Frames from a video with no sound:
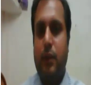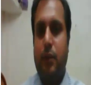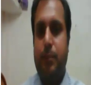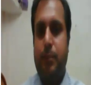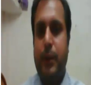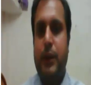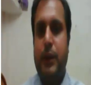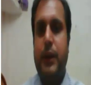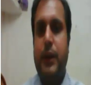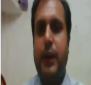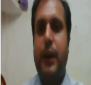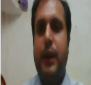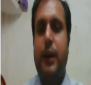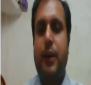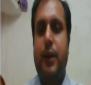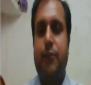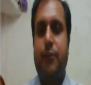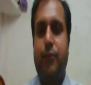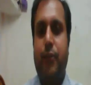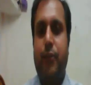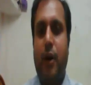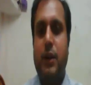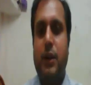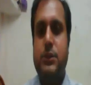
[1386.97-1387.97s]
Britain
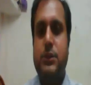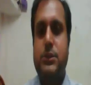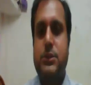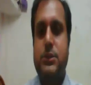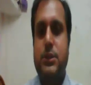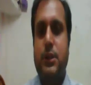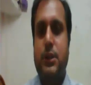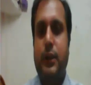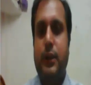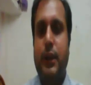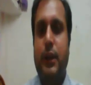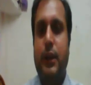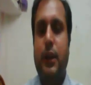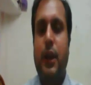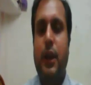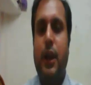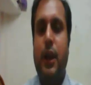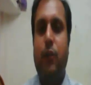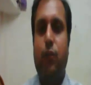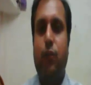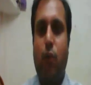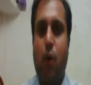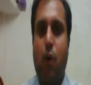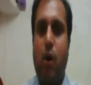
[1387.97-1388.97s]
and France
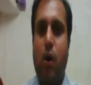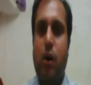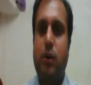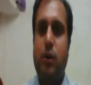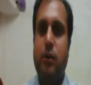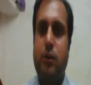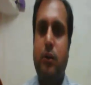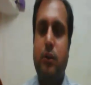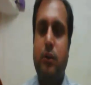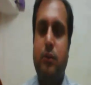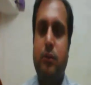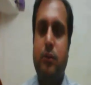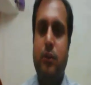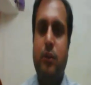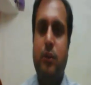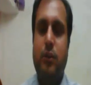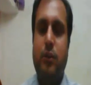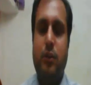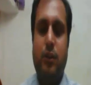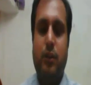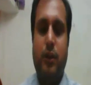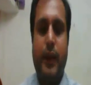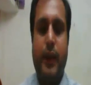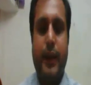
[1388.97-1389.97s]
declared war
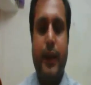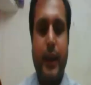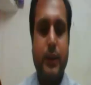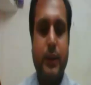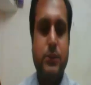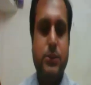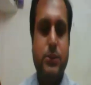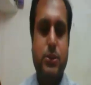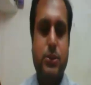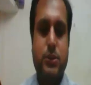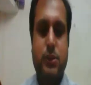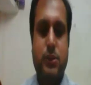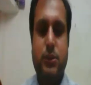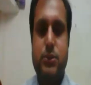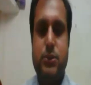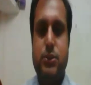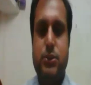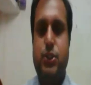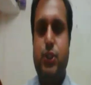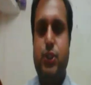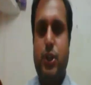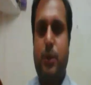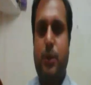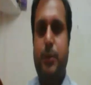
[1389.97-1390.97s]
against
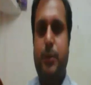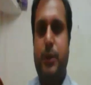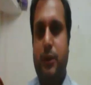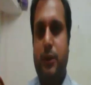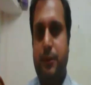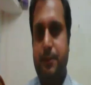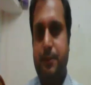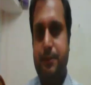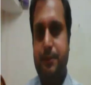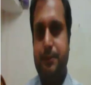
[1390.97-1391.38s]
Germany.